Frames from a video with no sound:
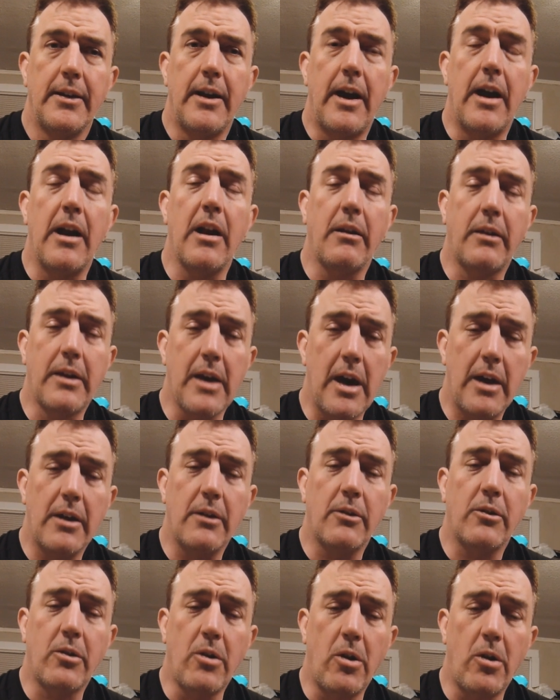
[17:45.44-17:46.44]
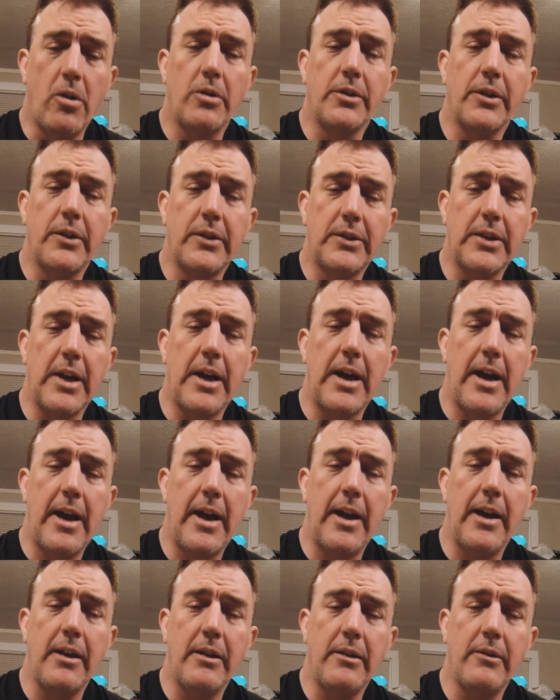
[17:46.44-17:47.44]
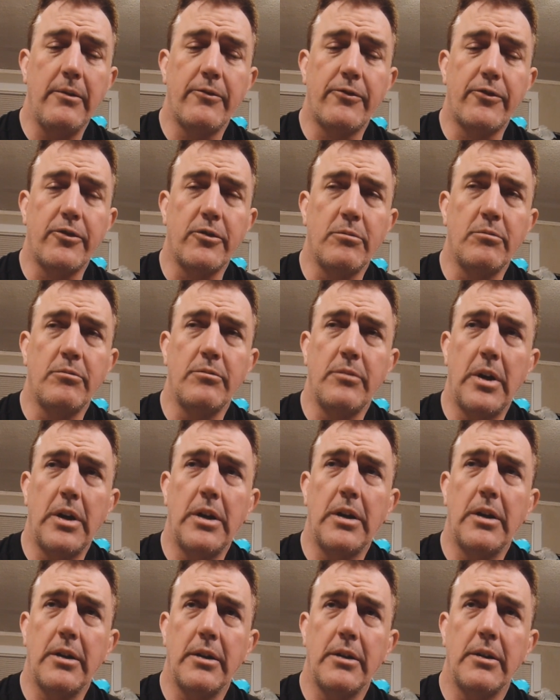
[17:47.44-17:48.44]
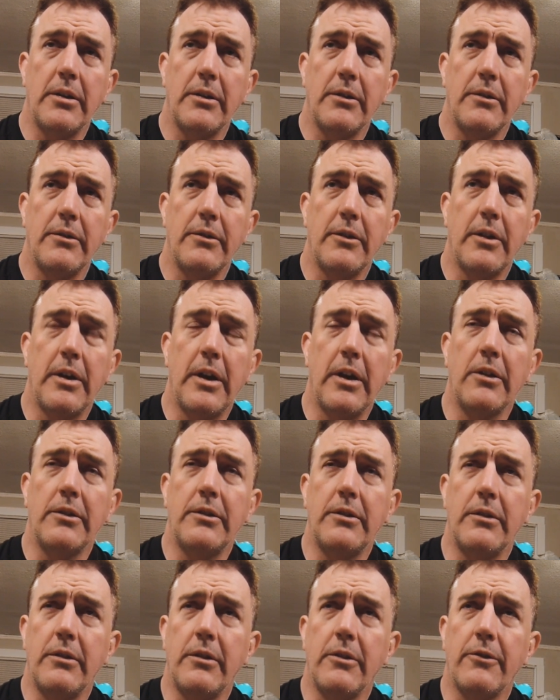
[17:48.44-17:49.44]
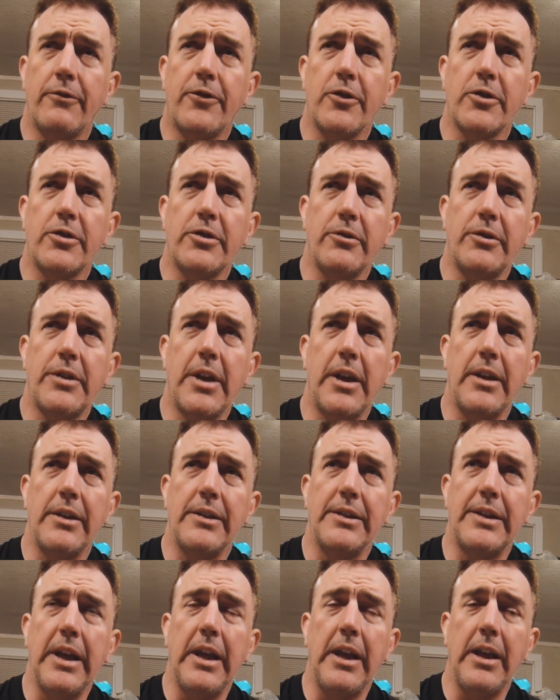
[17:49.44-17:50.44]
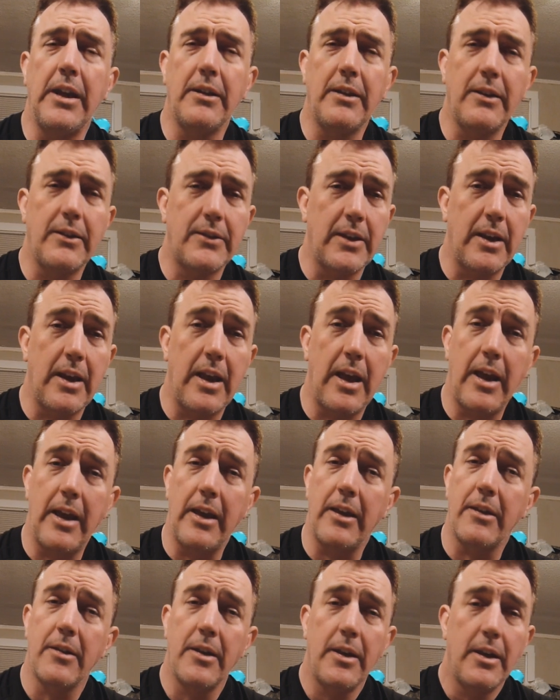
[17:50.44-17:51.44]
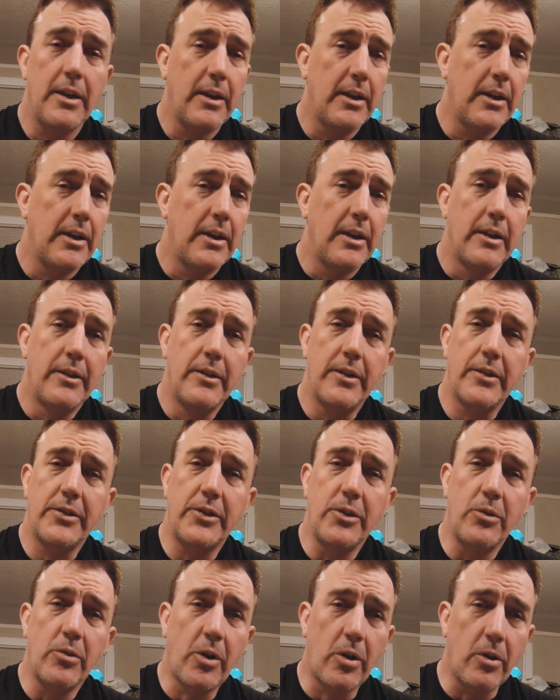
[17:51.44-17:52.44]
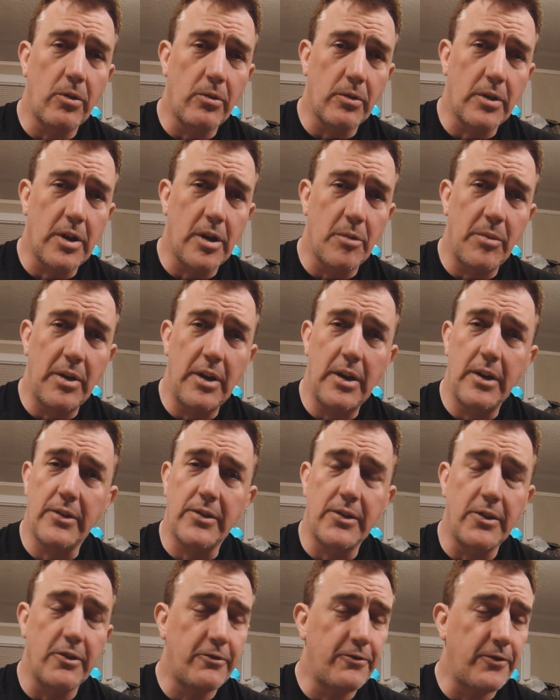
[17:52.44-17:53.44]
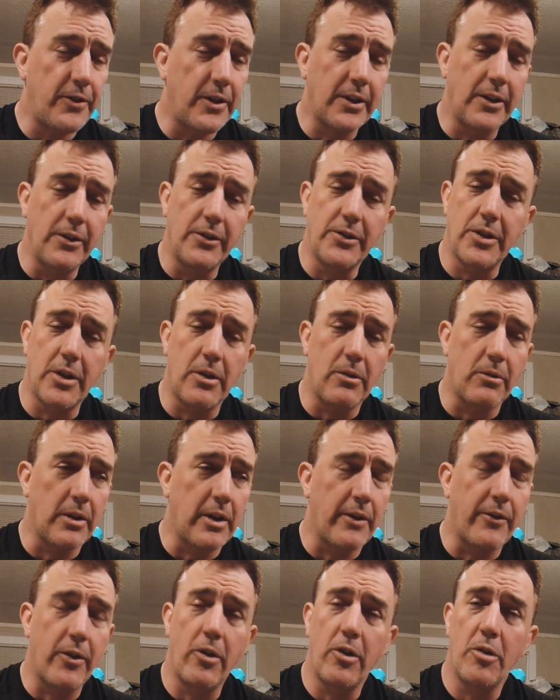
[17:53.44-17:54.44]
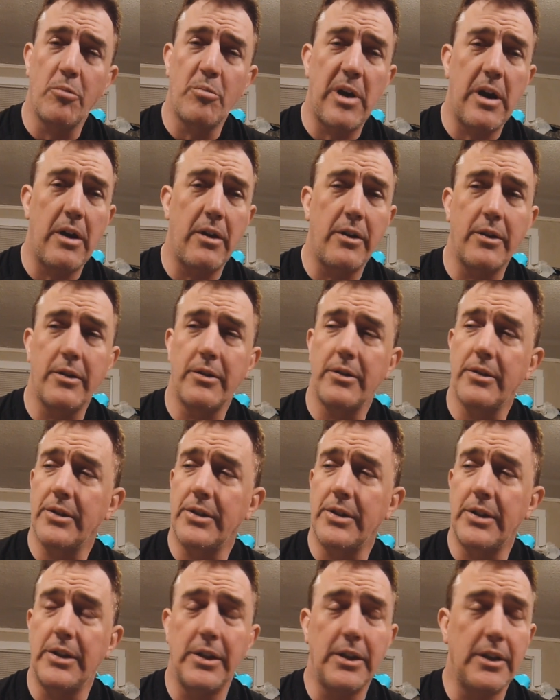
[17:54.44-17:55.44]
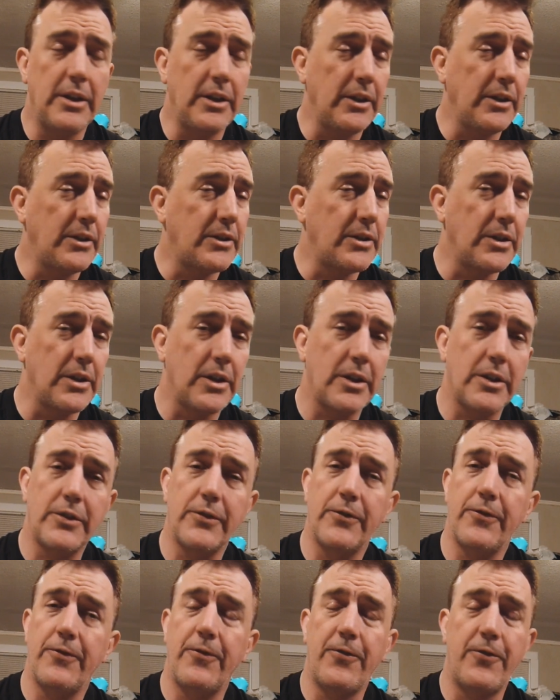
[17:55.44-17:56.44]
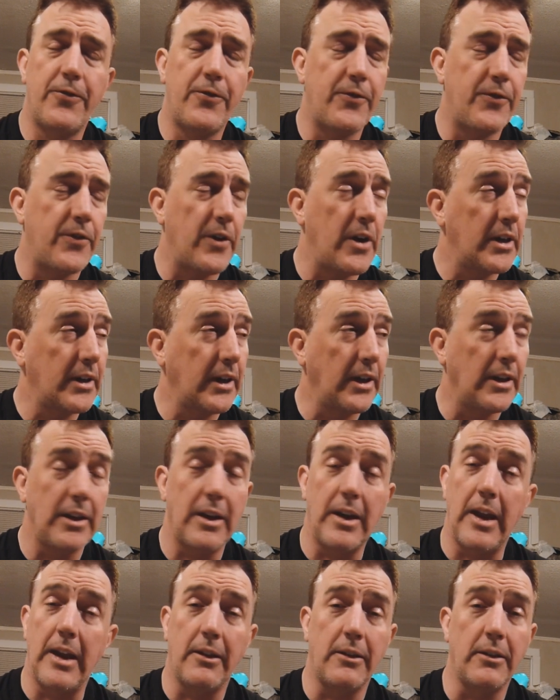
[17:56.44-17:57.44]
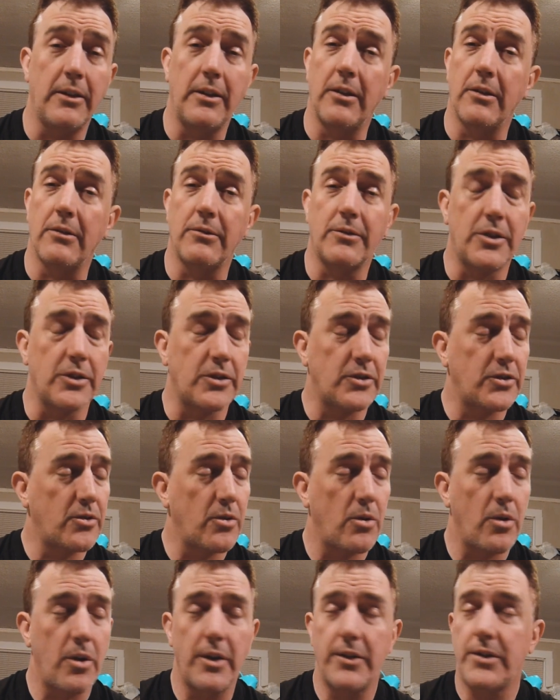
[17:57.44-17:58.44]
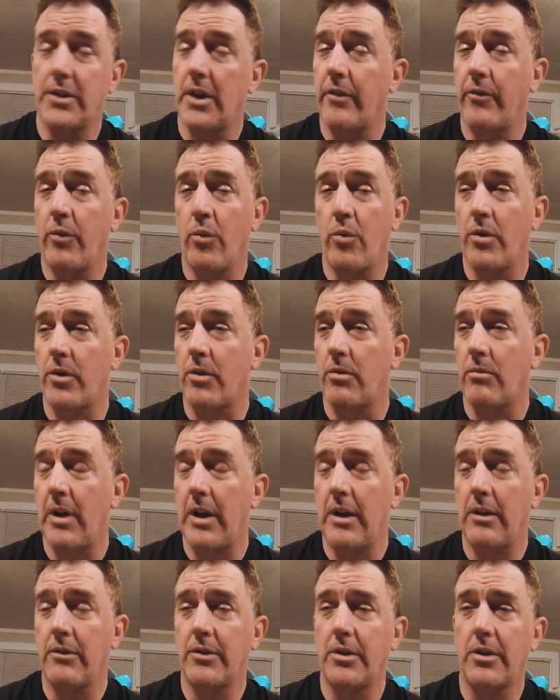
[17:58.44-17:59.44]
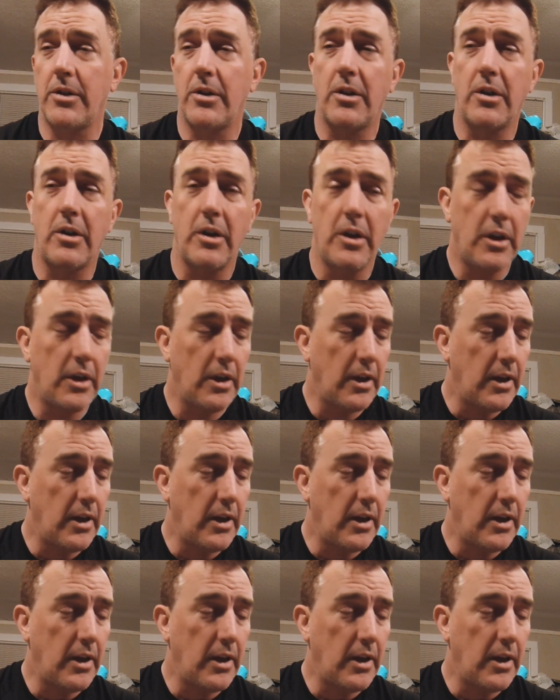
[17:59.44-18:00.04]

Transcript: I got called aside from the First Lieutenant D, and he said, "Hey, this new colonel coming in is no fucking joke. I've heard about her. She just fucking, destroys everyone around her